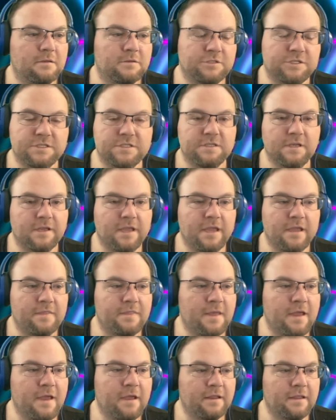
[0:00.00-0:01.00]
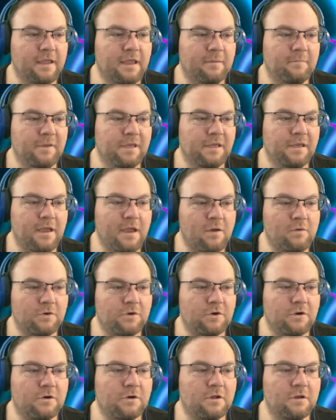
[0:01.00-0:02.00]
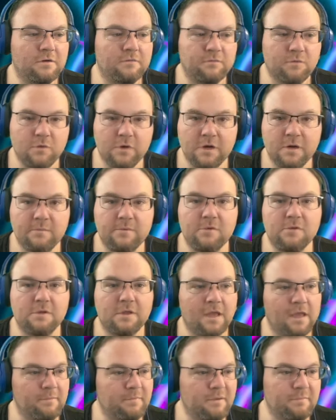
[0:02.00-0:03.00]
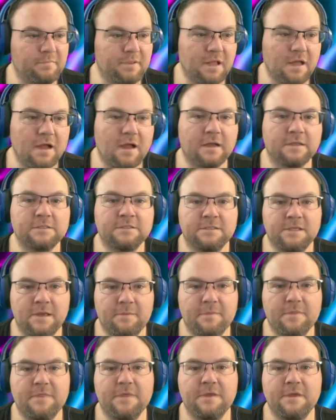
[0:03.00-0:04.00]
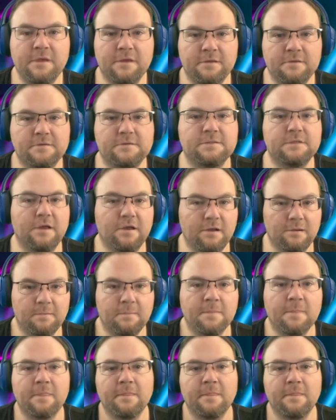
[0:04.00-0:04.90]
just again that can't be countered, unavoidable, can't be blocked type of thing. So